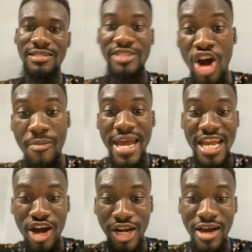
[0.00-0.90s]
Tell me
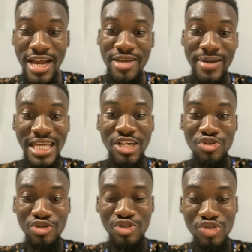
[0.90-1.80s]
any better
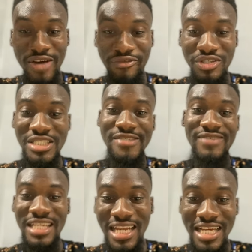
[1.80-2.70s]
news you have
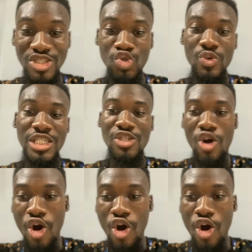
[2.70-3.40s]
received in the last 2 weeks